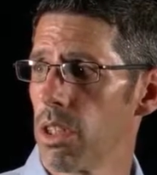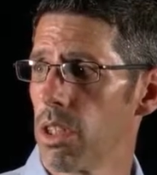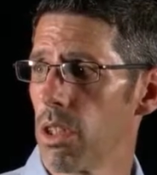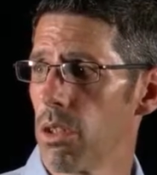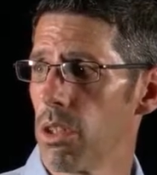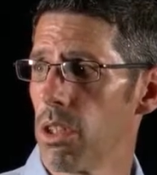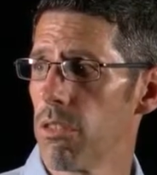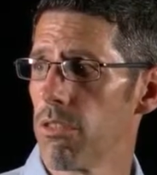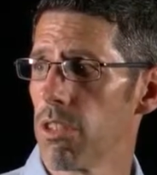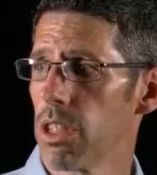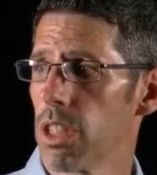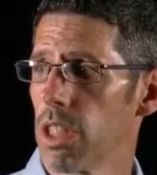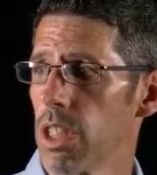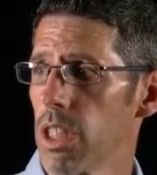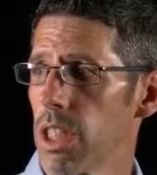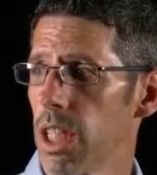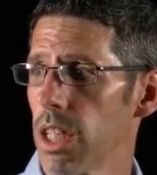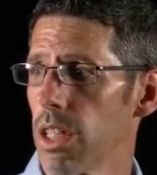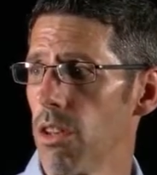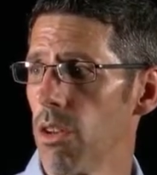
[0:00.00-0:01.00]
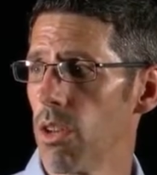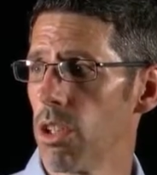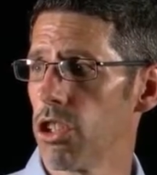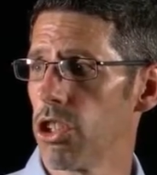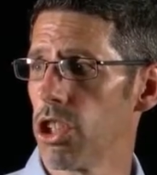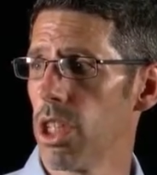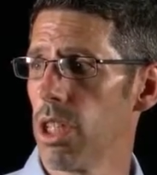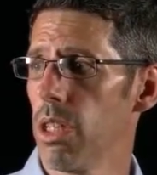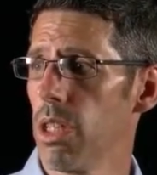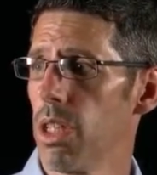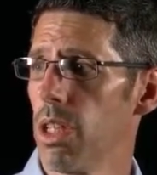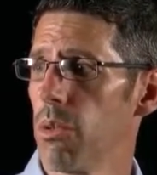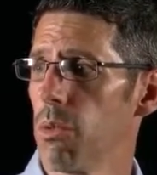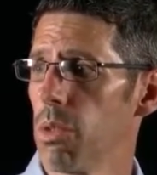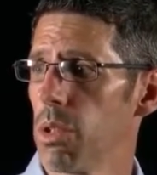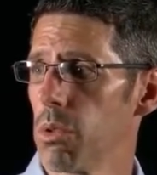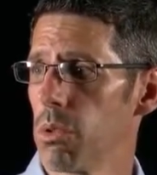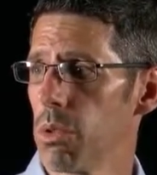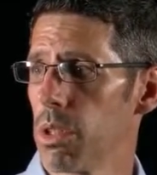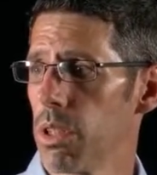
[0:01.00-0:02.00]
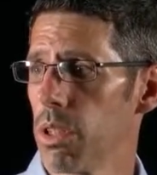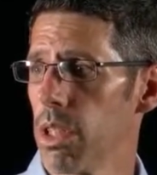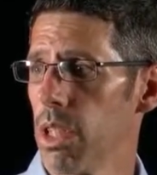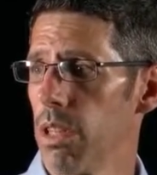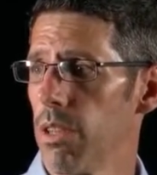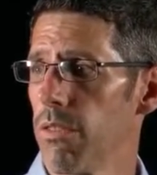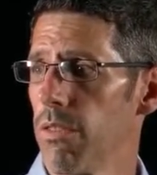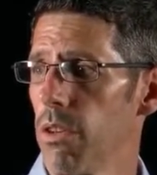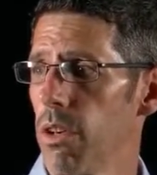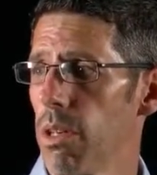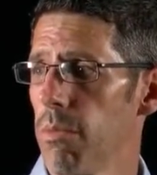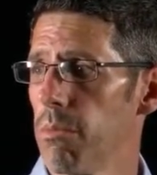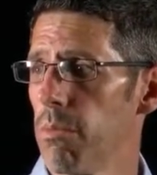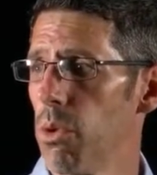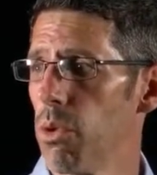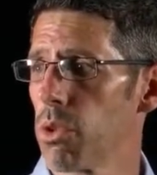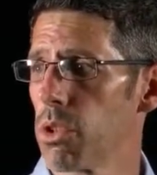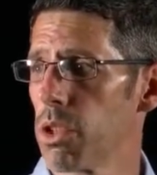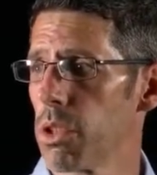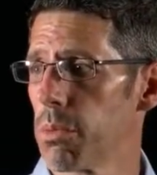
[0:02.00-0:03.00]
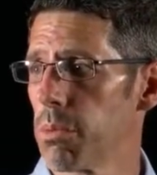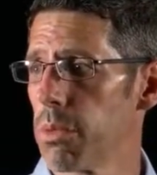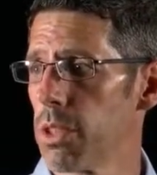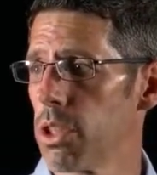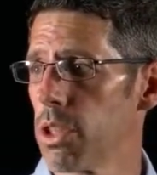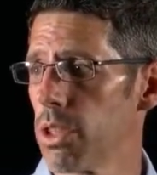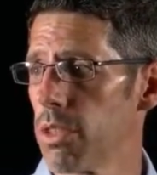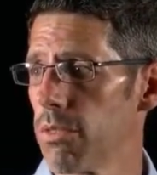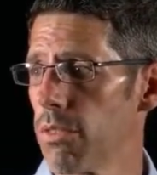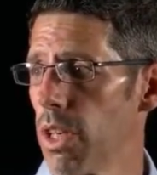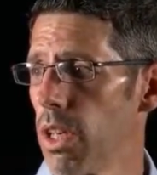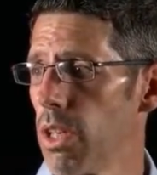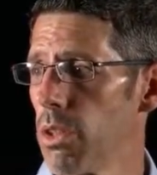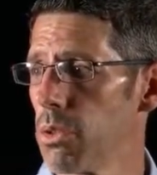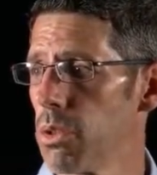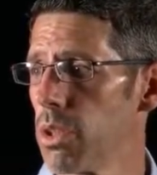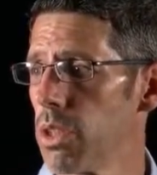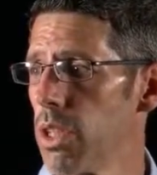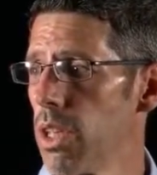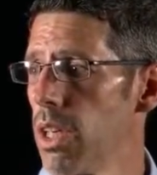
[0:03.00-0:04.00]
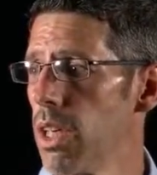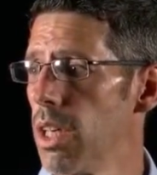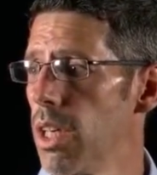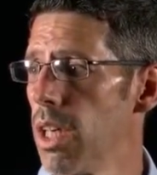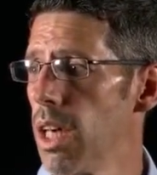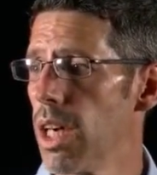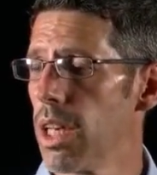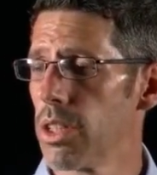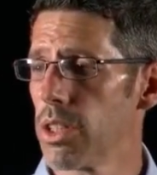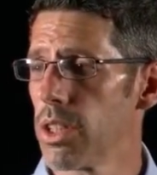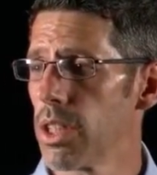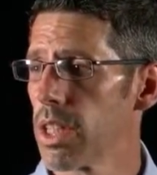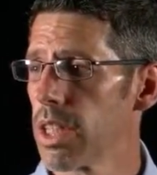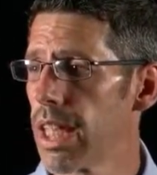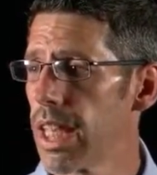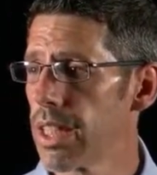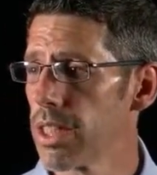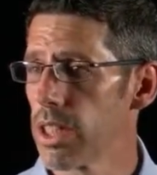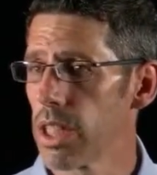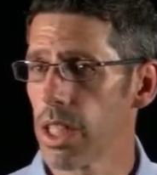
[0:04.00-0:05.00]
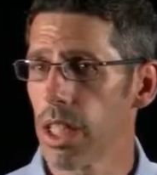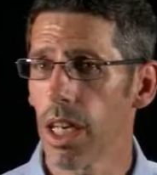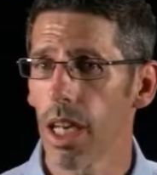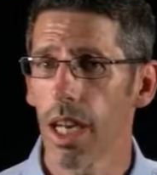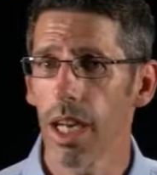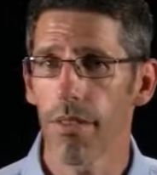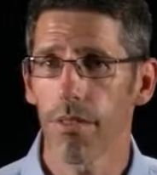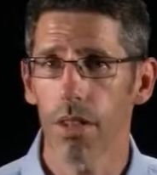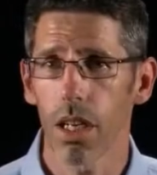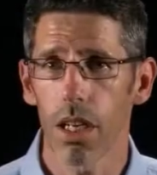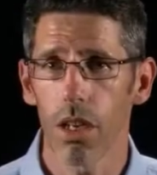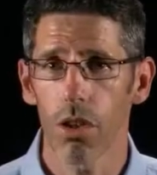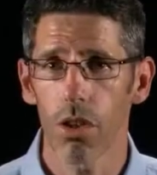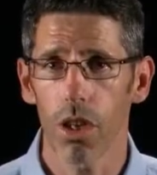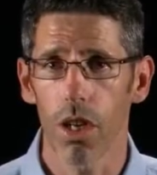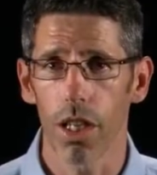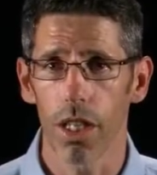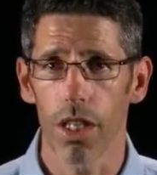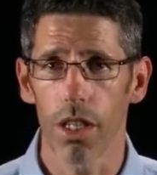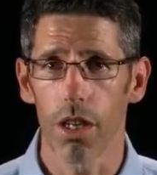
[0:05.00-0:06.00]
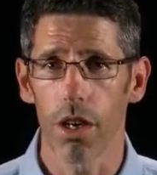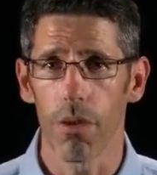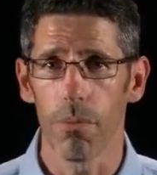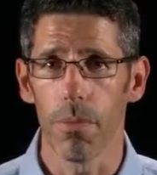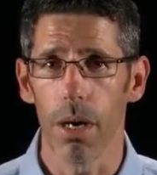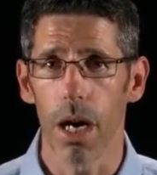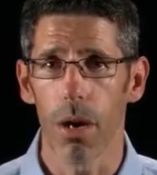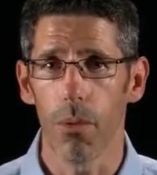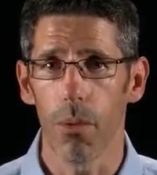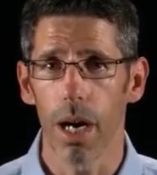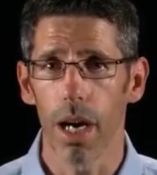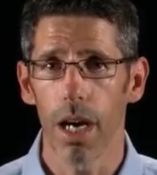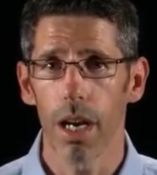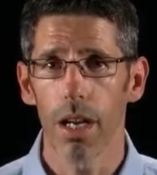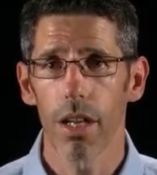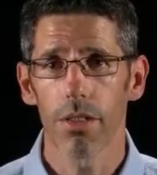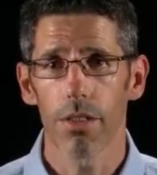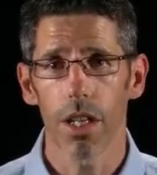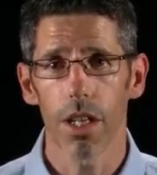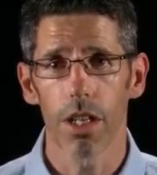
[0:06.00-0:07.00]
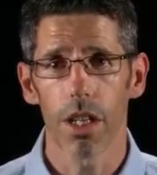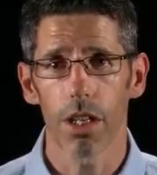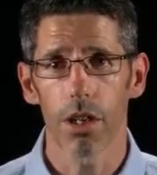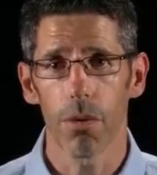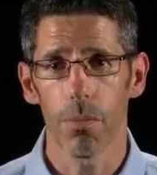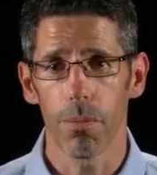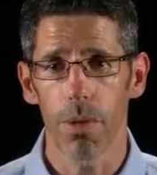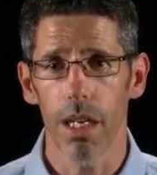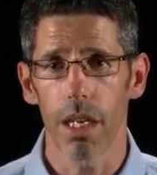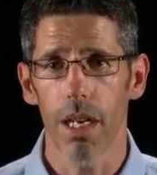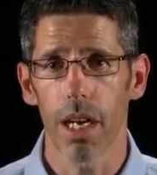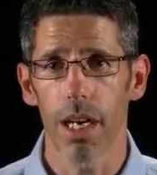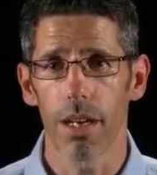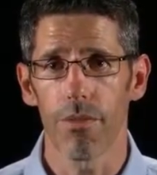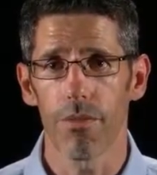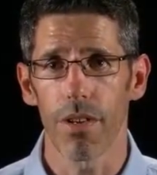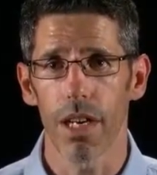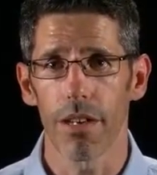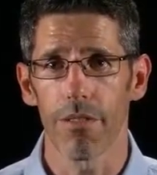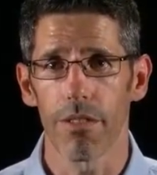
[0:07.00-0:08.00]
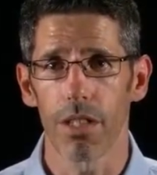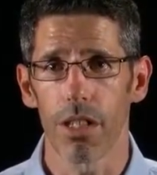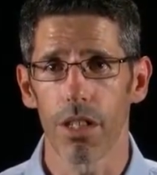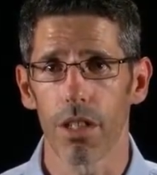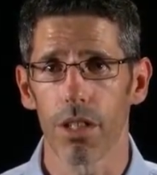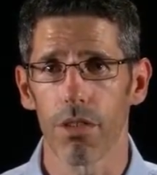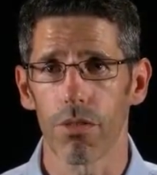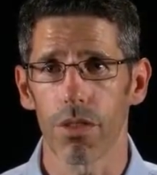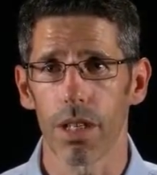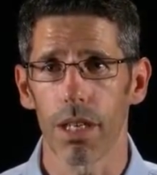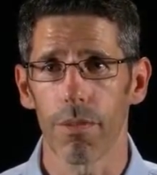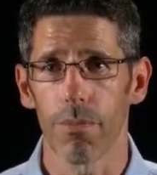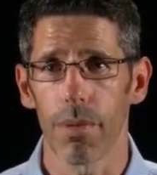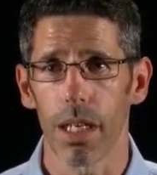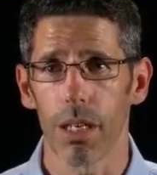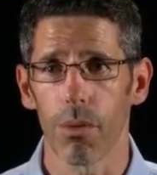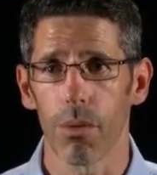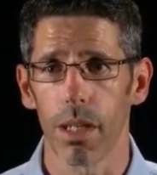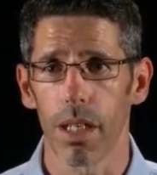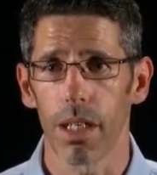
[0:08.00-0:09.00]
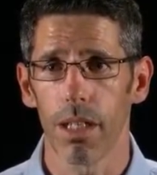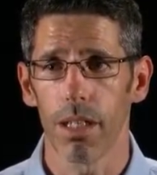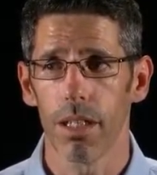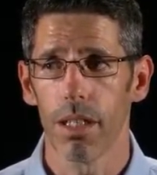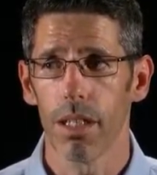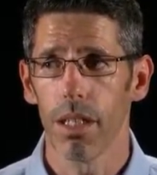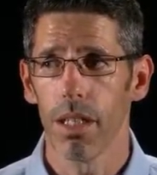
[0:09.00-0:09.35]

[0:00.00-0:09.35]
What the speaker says: So heuristic technology, which was identifying more suspicious files, as guessing if they look like a known malware, then they could be a variant of that malware.